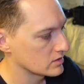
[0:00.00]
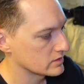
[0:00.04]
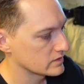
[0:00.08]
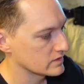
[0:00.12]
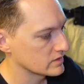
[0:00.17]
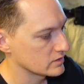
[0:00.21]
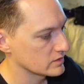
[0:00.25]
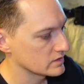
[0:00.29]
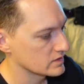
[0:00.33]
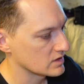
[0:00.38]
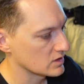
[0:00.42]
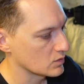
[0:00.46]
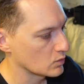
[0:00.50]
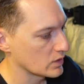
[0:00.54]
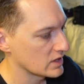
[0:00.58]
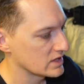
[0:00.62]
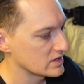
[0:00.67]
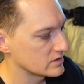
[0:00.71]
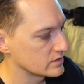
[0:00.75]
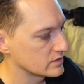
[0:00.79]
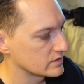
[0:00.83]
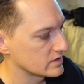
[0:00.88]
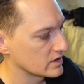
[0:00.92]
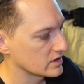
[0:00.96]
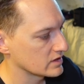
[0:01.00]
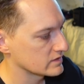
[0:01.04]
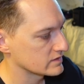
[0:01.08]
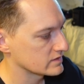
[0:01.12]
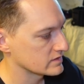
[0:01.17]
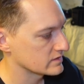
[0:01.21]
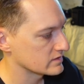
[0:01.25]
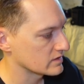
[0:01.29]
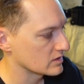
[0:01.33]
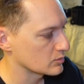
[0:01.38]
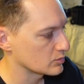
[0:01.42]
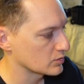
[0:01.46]
So it's going to wait 2 seconds to
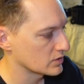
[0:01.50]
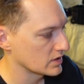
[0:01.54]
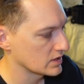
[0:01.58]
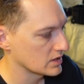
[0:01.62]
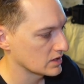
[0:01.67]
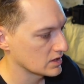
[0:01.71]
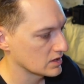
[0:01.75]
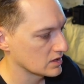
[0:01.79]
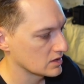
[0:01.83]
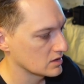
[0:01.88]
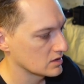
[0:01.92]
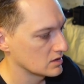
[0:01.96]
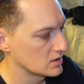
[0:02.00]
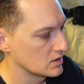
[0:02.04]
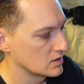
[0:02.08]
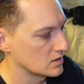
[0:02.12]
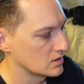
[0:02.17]
start playing.